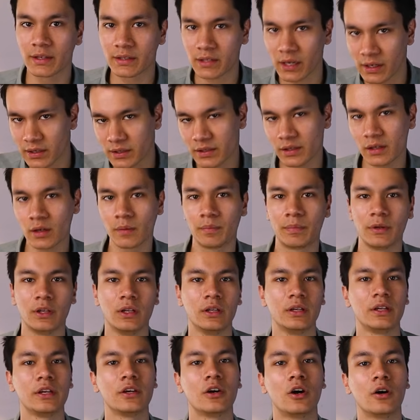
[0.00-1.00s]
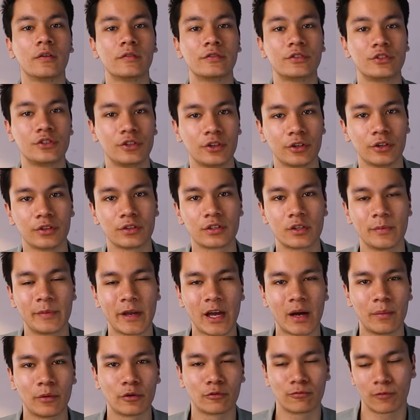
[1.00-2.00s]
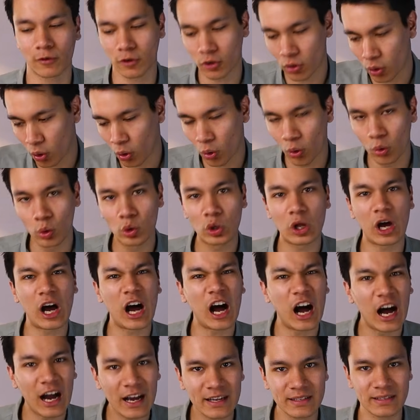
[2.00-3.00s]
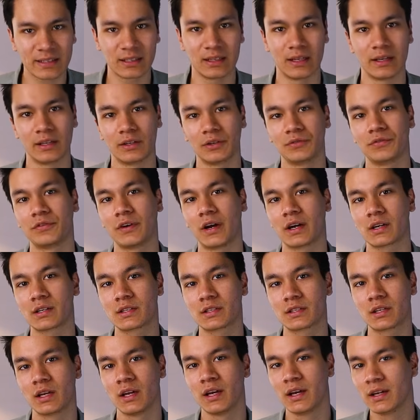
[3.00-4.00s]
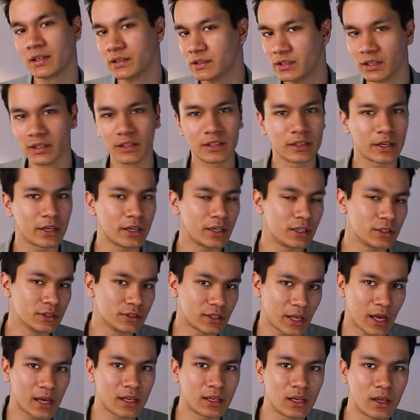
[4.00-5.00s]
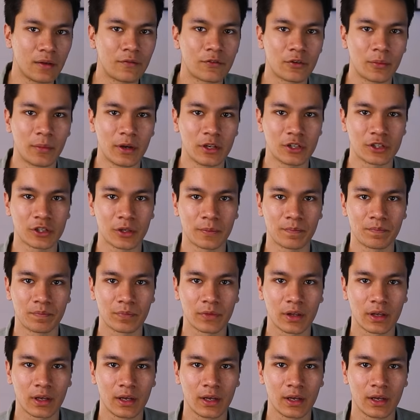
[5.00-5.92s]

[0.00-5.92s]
test the ability of students to be able to recall isolated facts, details, and information.